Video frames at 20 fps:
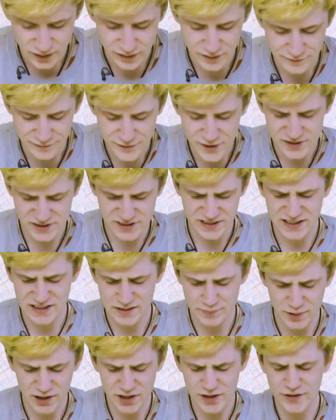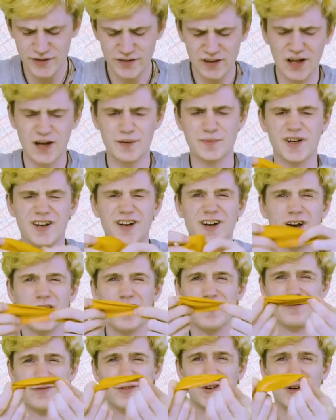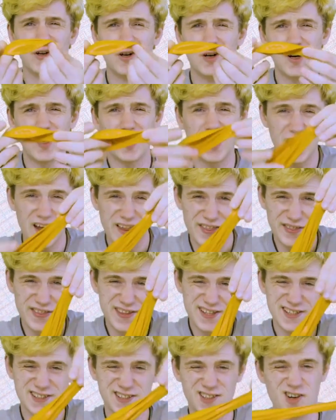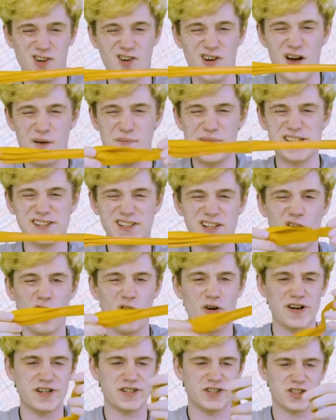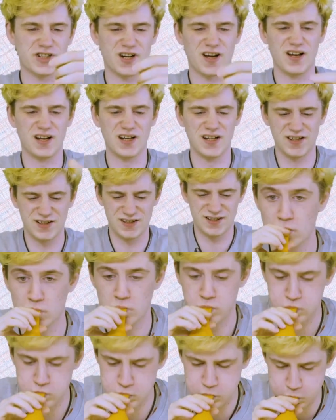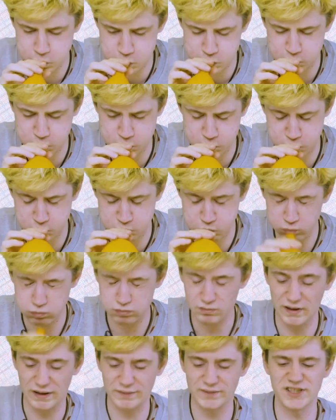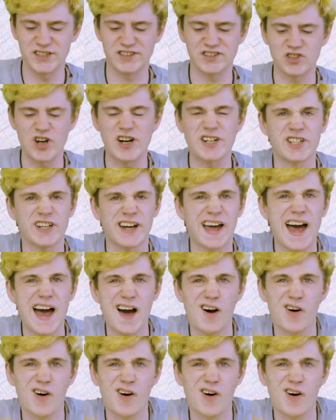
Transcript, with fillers: So first you need a balloon. I'm gonna go for this amazing orange color. I'm just stretching it